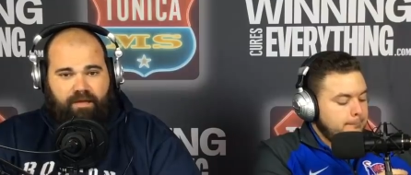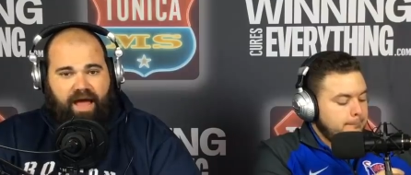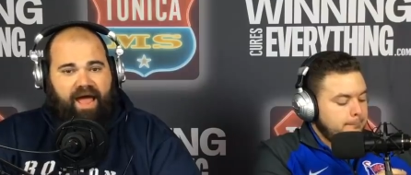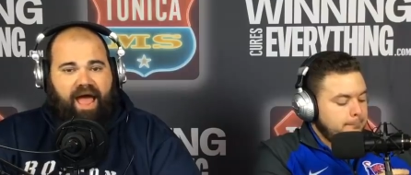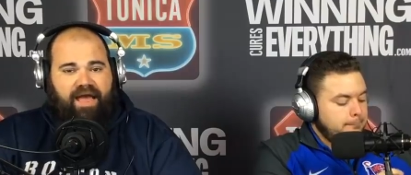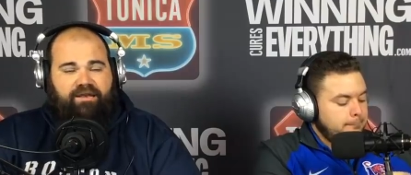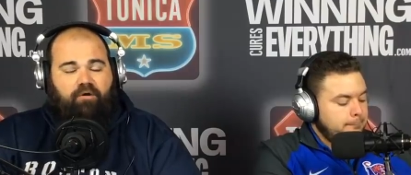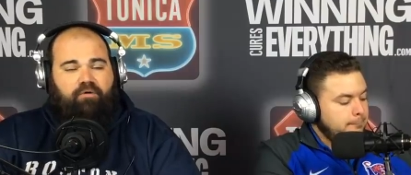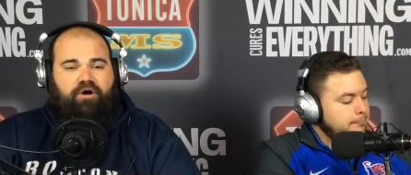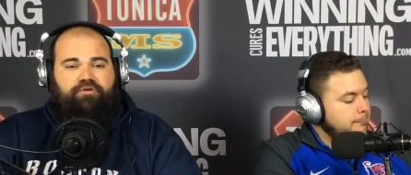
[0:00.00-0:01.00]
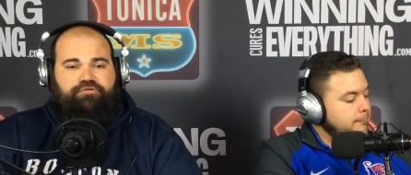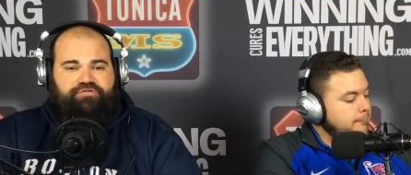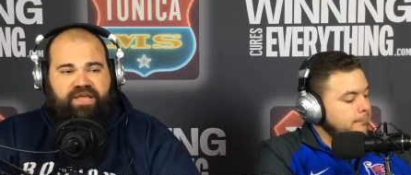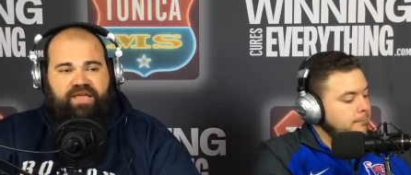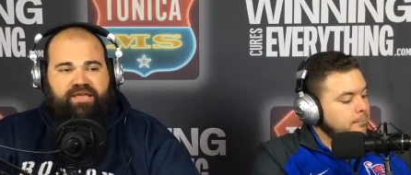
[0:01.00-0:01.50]
Speaker 1: I, I don't
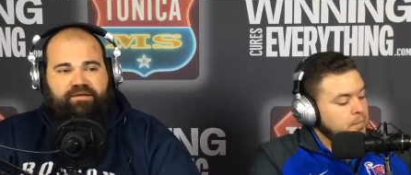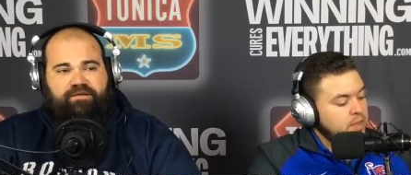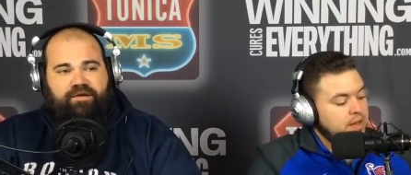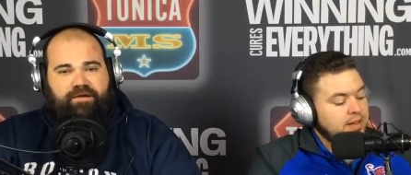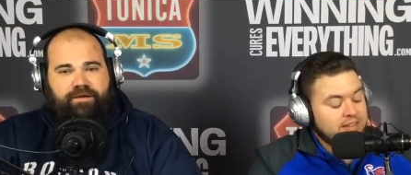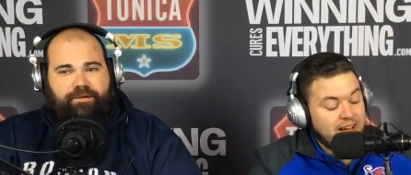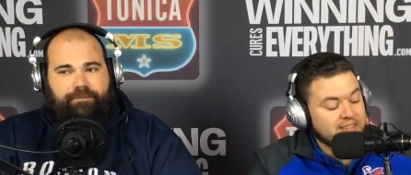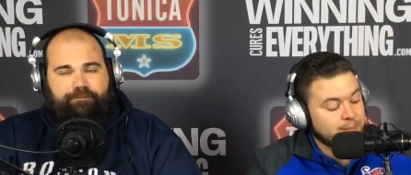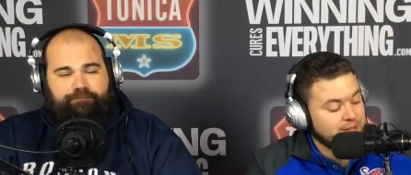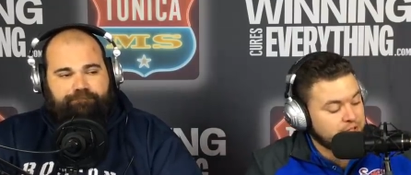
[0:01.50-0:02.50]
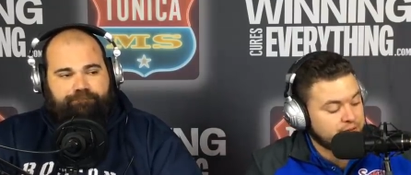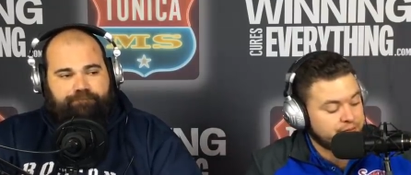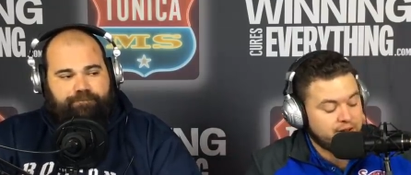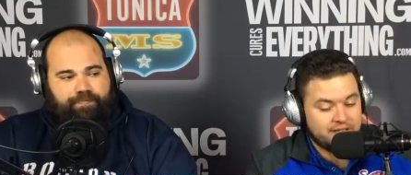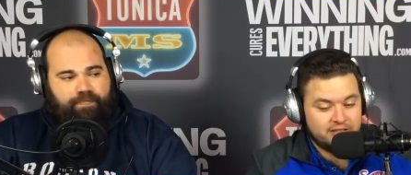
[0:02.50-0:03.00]
understand.
Speaker 2: Not to mention the
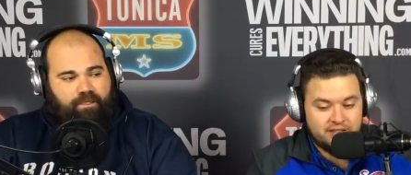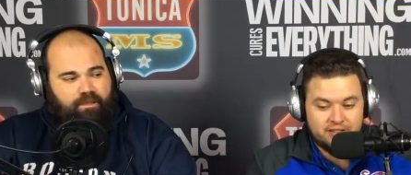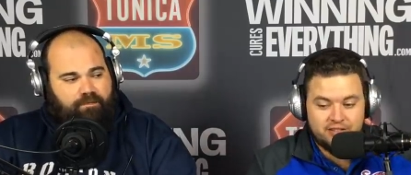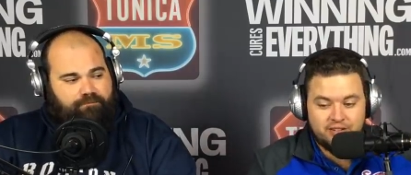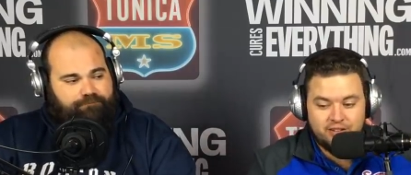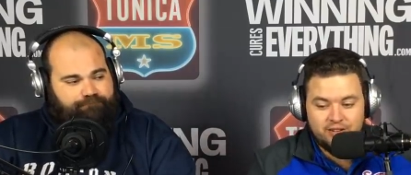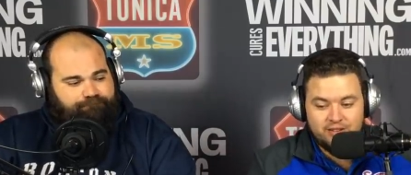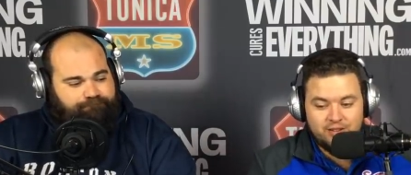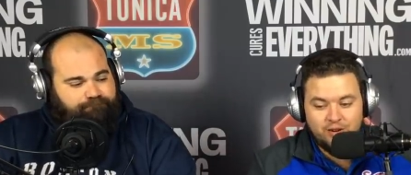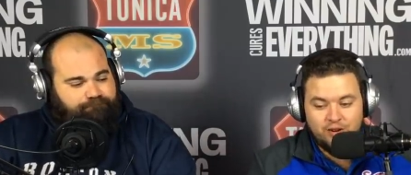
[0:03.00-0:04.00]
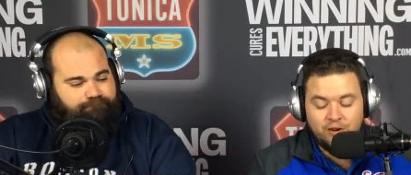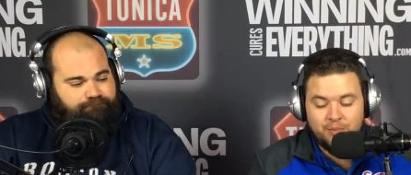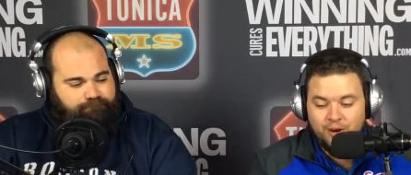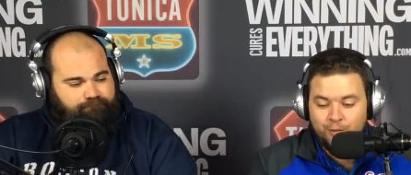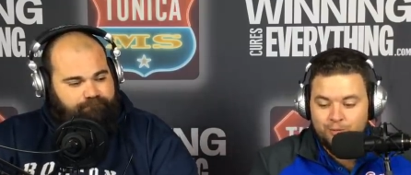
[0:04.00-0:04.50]
fact that uh,
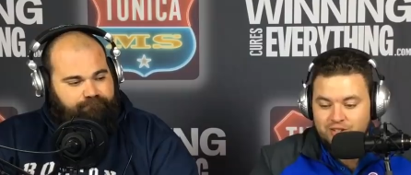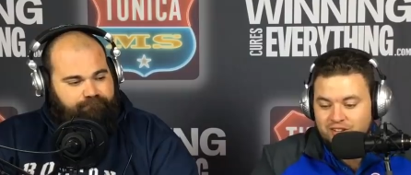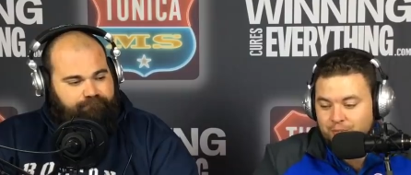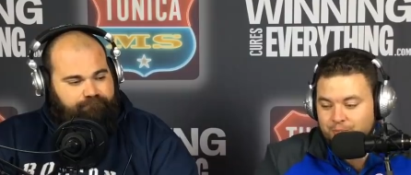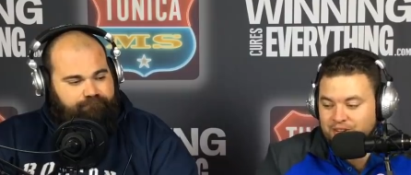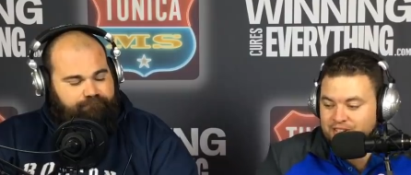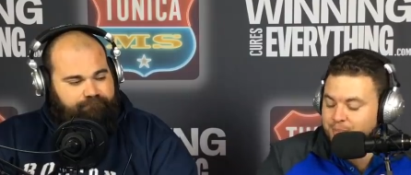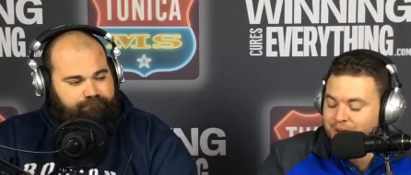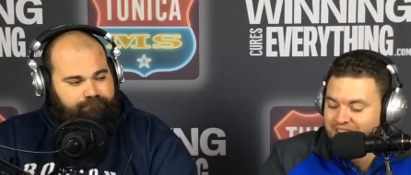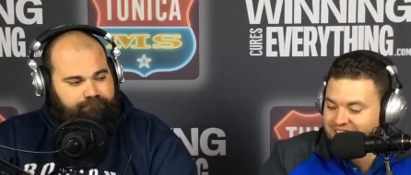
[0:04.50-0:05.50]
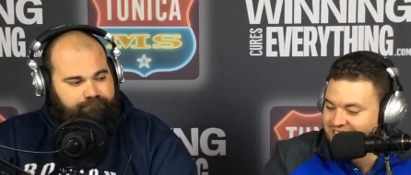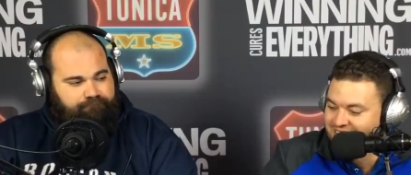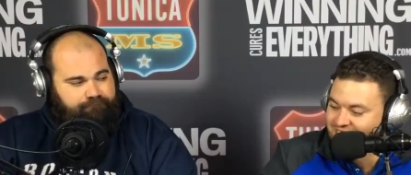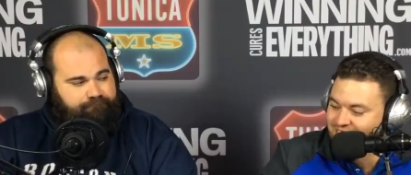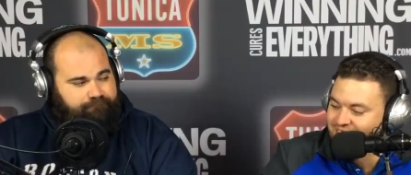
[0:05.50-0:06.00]
Urban owns a little bit of space
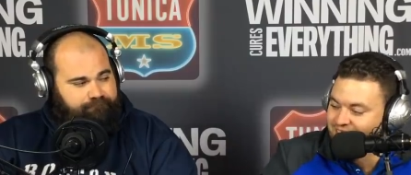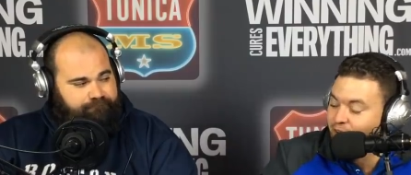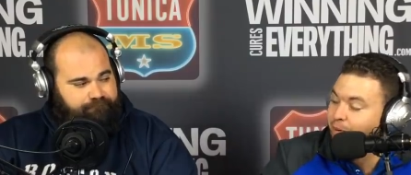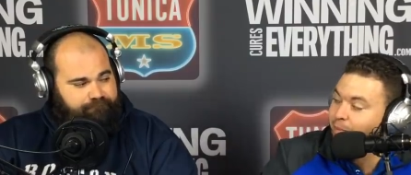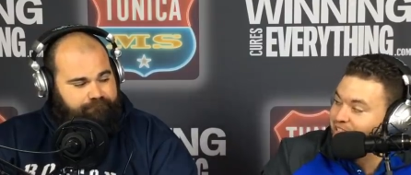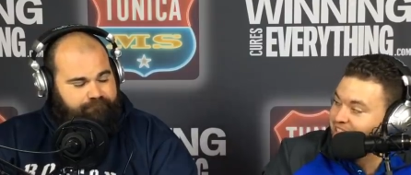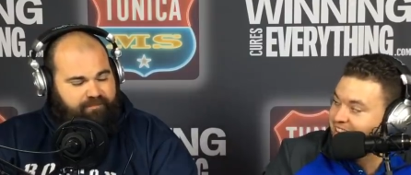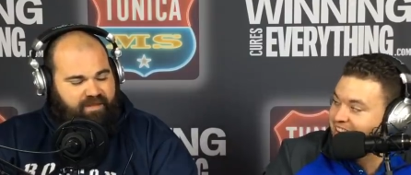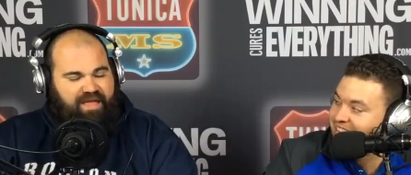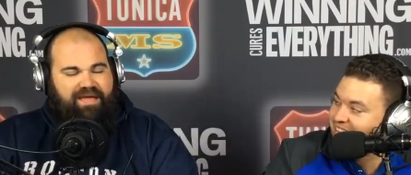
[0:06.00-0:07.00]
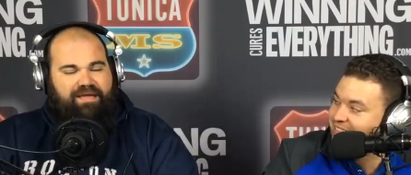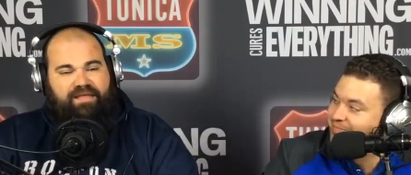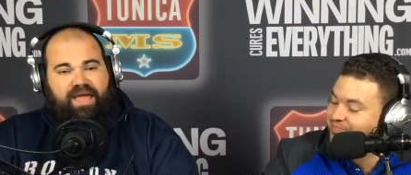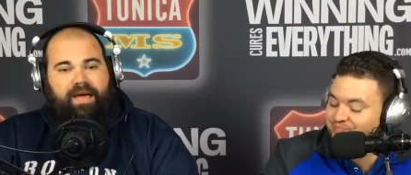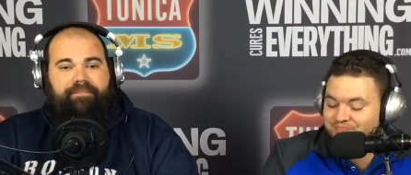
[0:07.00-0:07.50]
in uh, in Harbaugh's head. I think.
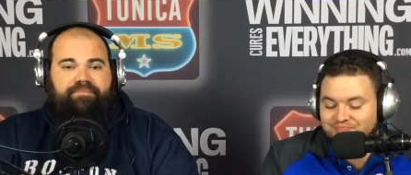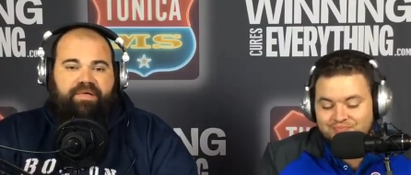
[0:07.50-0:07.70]
Speaker 1: Yeah, I mean